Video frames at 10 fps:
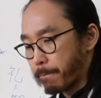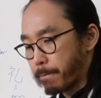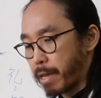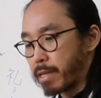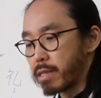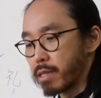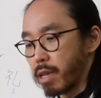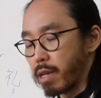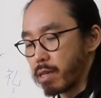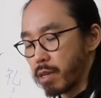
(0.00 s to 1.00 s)
That is,
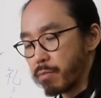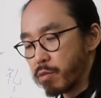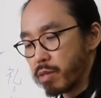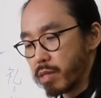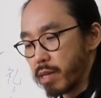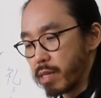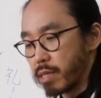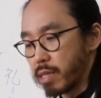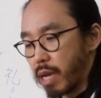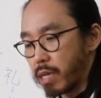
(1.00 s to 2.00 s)
in a community that
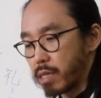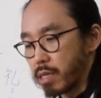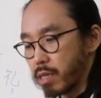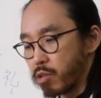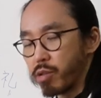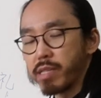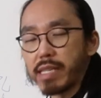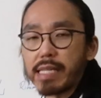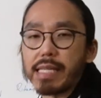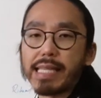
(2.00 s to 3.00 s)
is not
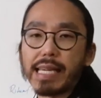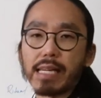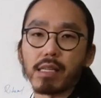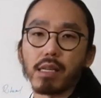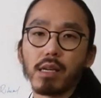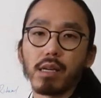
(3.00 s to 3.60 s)
intrinsically linked